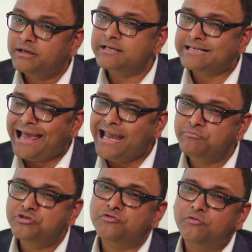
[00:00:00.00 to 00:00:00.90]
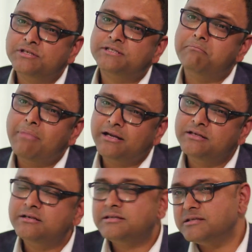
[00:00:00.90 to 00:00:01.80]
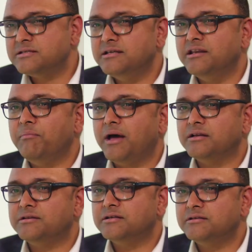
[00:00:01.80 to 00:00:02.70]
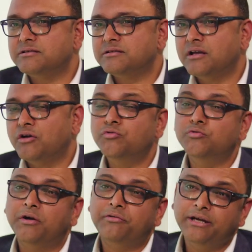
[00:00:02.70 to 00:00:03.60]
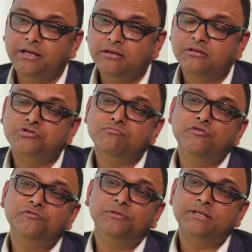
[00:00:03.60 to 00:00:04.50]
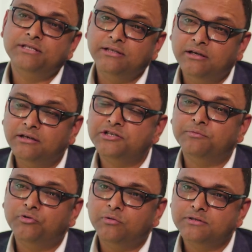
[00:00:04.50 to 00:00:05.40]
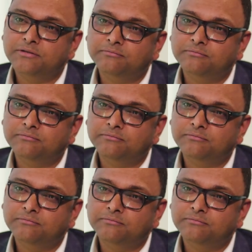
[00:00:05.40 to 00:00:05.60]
It is aimed towards the managers and senior managers who are ready to move to the senior leadership roles.